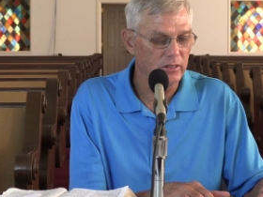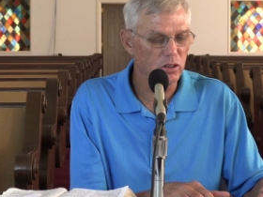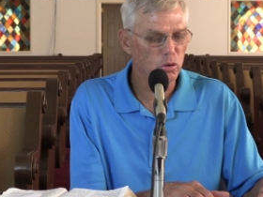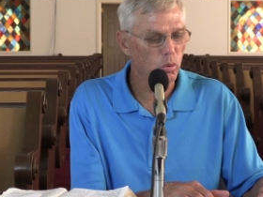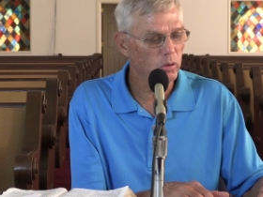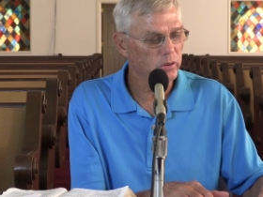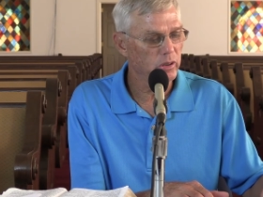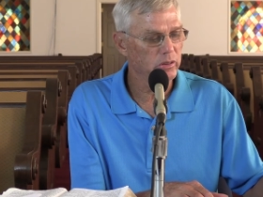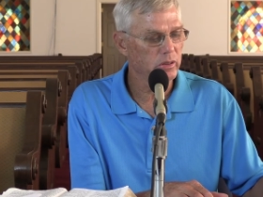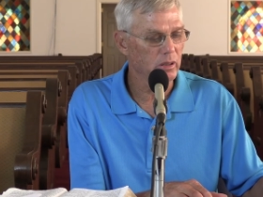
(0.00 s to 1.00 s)
Jesus
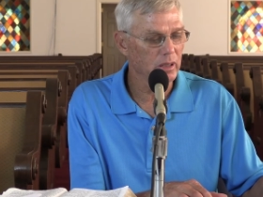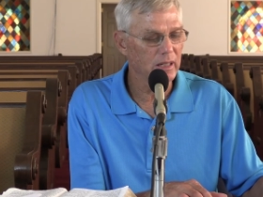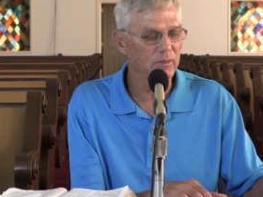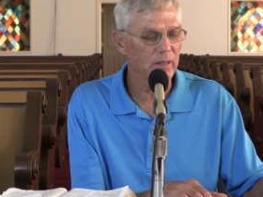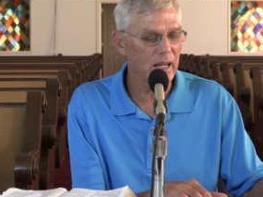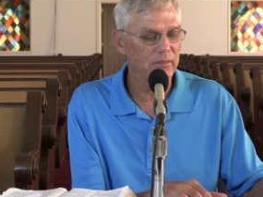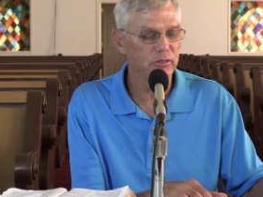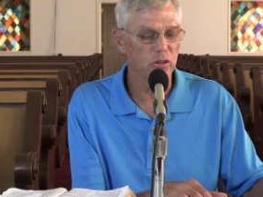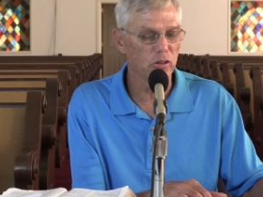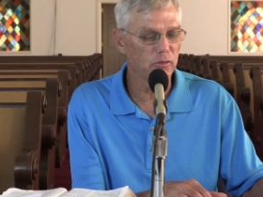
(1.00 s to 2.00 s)
wants us to live
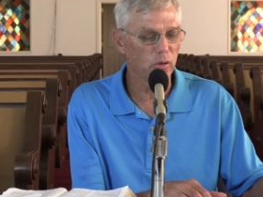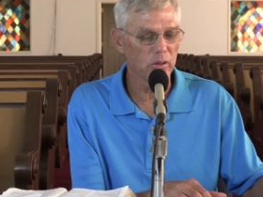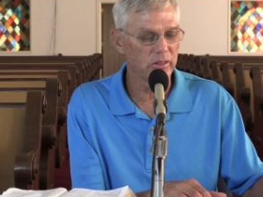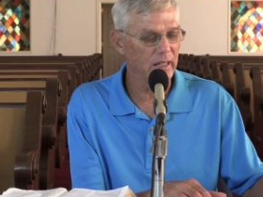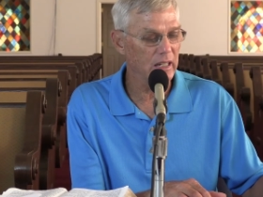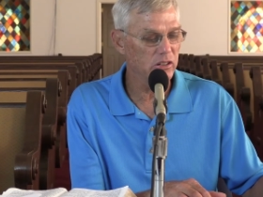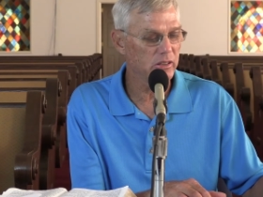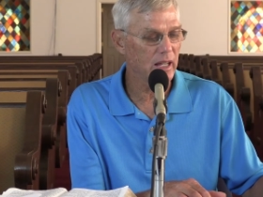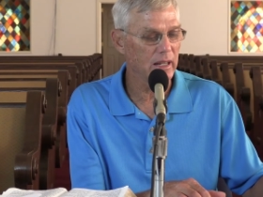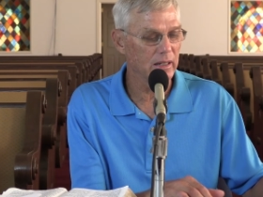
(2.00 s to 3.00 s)
life to the fullest
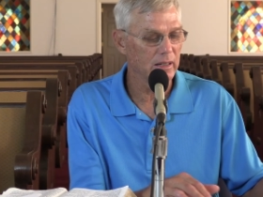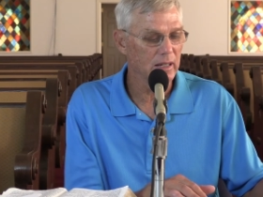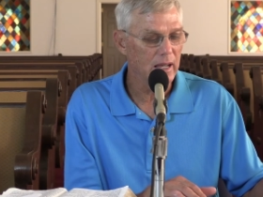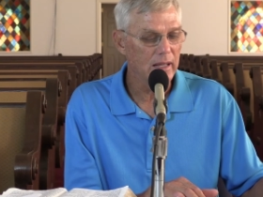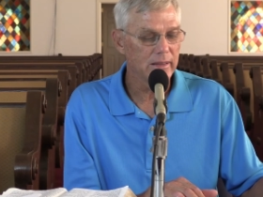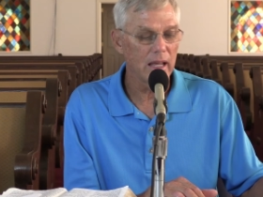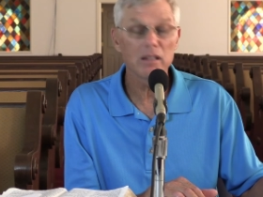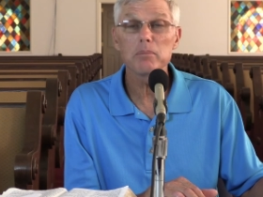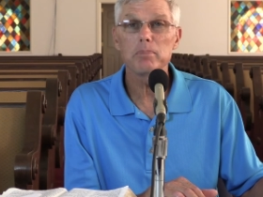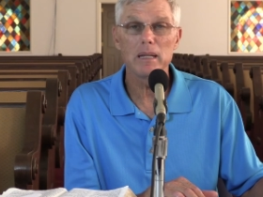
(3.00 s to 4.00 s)
each day.
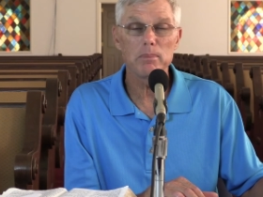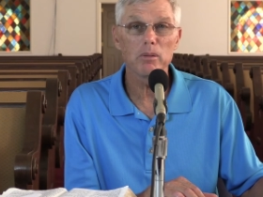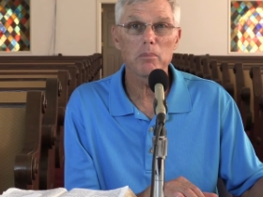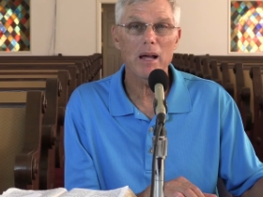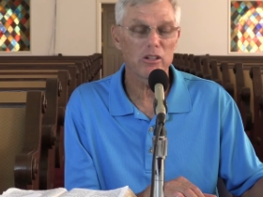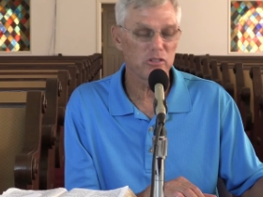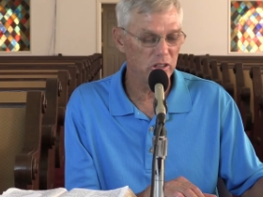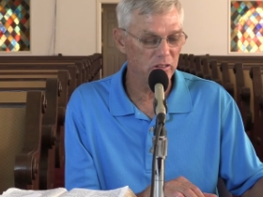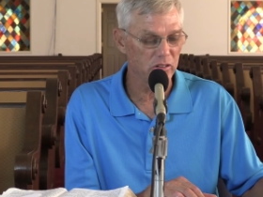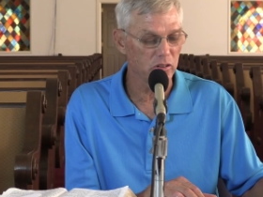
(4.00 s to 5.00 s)
Telling people about
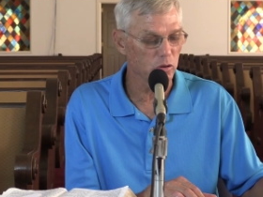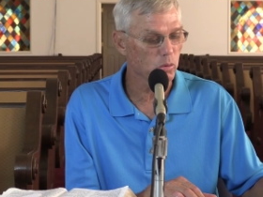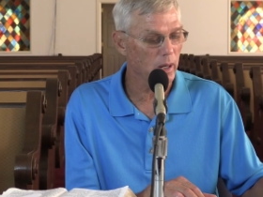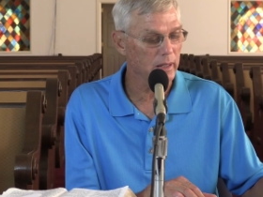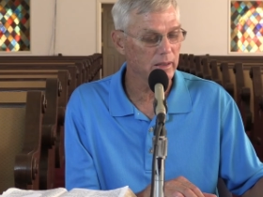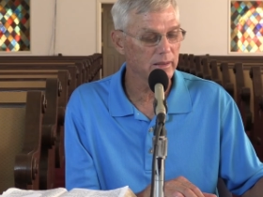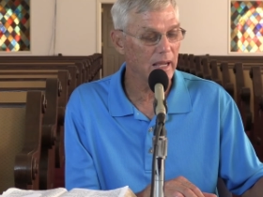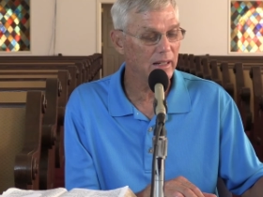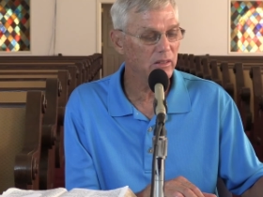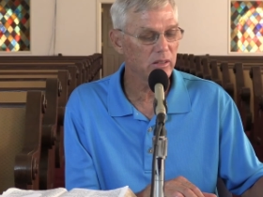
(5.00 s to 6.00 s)
Jesus is great.
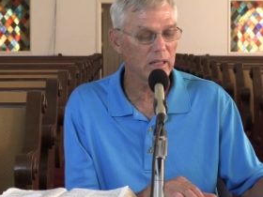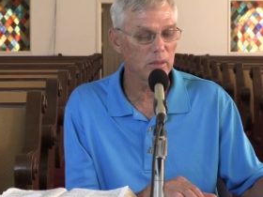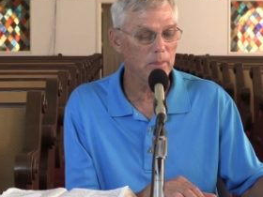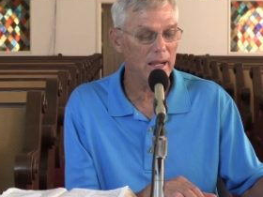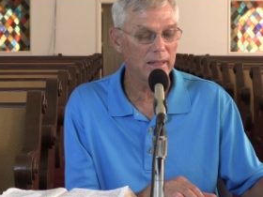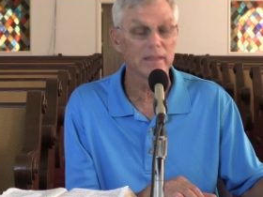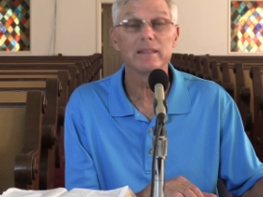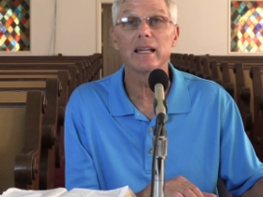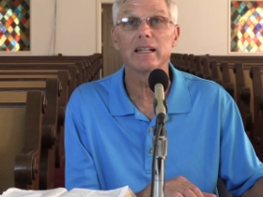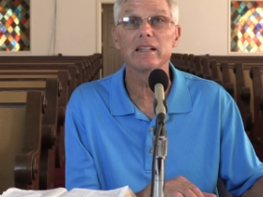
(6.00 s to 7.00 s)
That is a
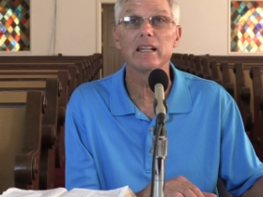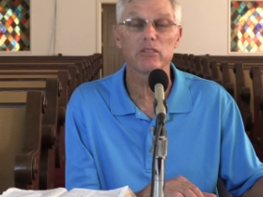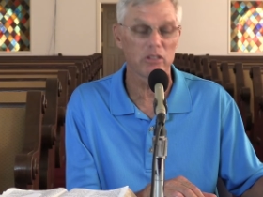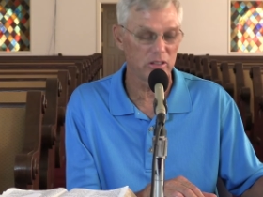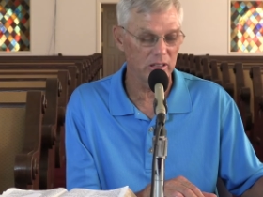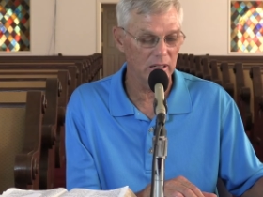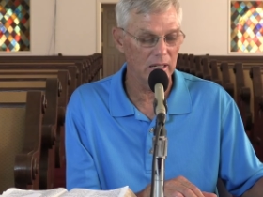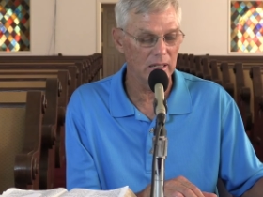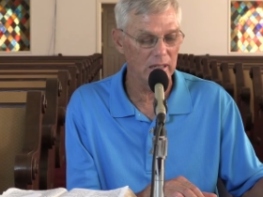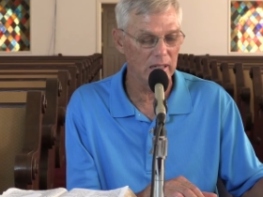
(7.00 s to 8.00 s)
command that he gives us
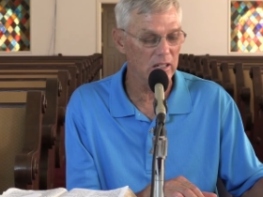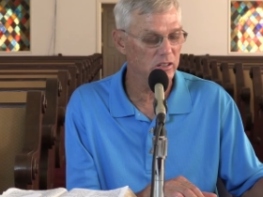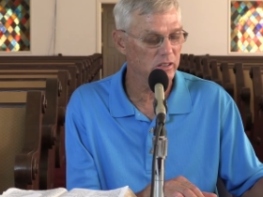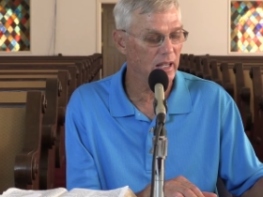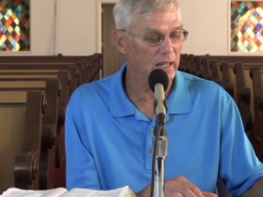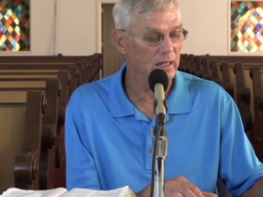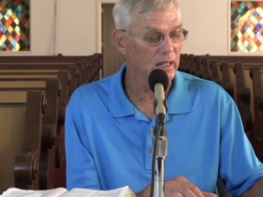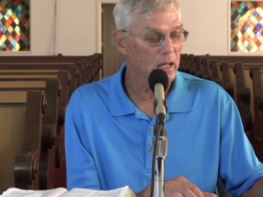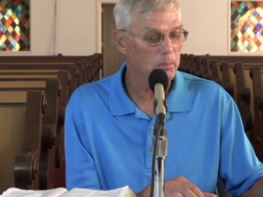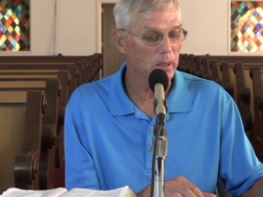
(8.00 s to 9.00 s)
each
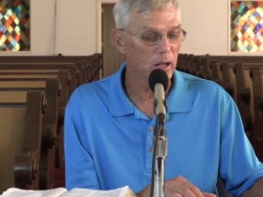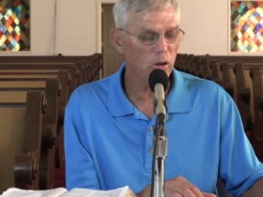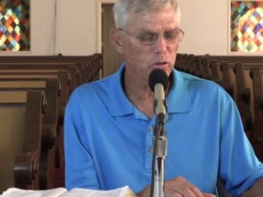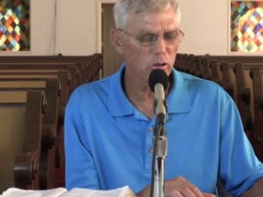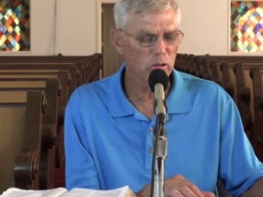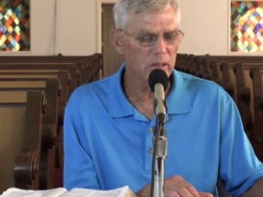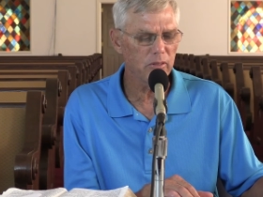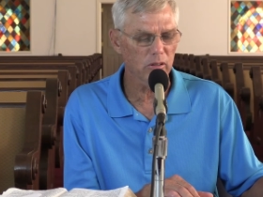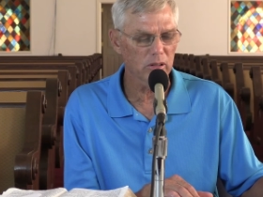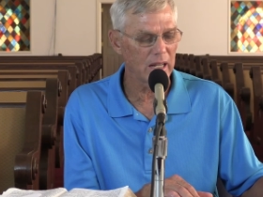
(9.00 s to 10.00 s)
day, but also
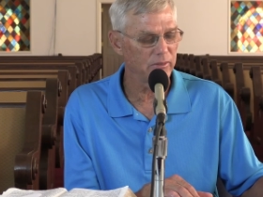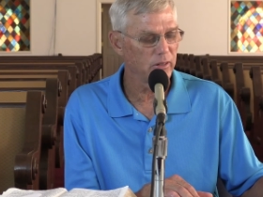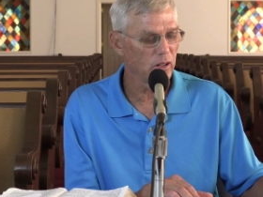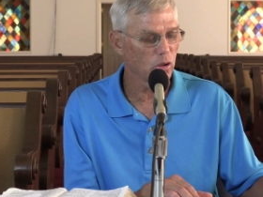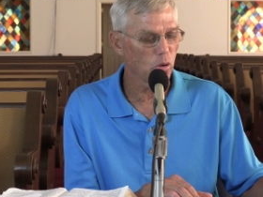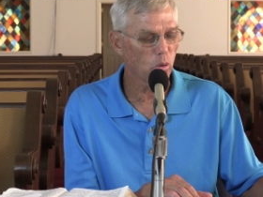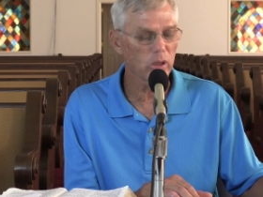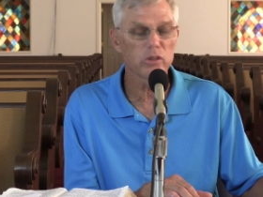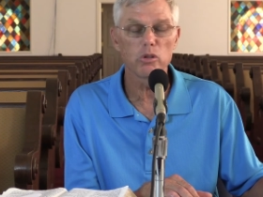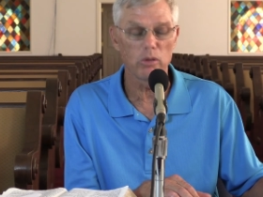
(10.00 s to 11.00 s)
live your life
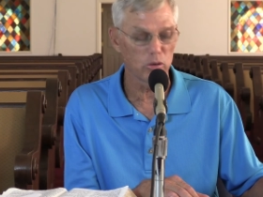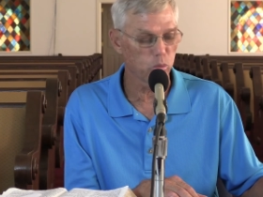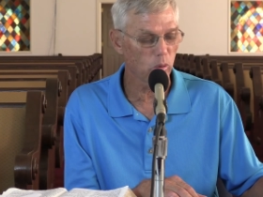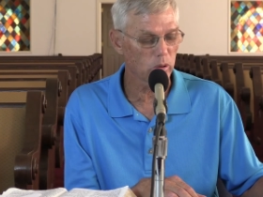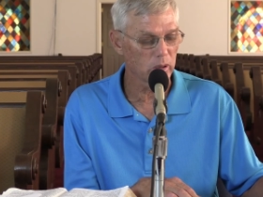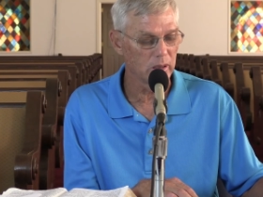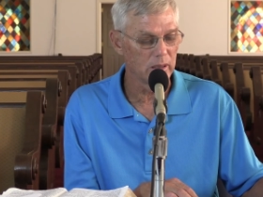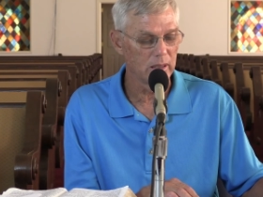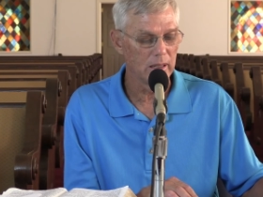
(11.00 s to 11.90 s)
according to his word.